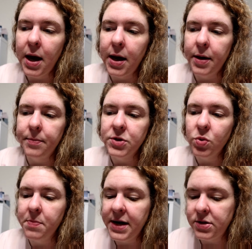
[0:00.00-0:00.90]
Um,
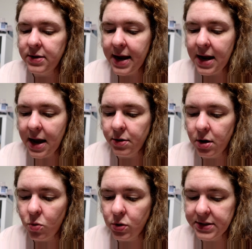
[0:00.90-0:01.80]
so we might do that. I don't
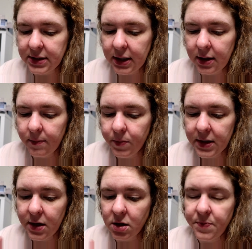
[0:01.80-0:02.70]
know. We'll see.
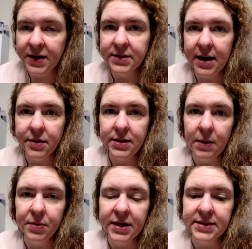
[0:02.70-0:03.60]
It all depends on how the
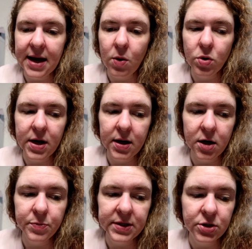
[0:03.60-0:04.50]
day plays out. We're not
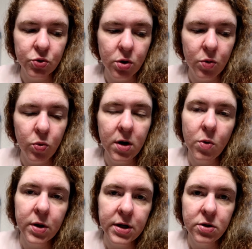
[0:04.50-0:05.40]
100% sure what
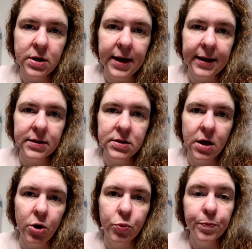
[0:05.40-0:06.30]
all we're going to do today.
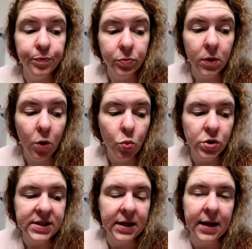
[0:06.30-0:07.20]
So
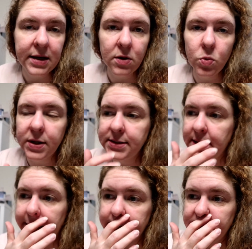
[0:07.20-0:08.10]
we'll see. And Neil works
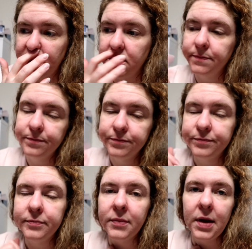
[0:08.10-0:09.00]
tonight. So
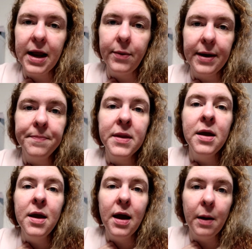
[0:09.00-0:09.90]
anyway,
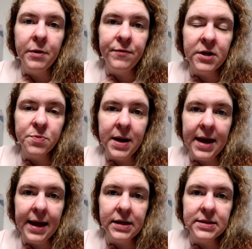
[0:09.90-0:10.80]
I'm going to finish
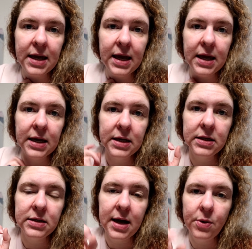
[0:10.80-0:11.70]
my eggs
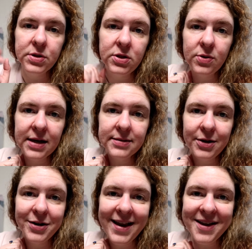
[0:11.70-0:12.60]
and I will see you guys
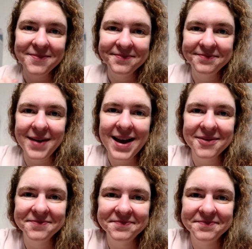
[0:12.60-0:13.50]
later today. Bye.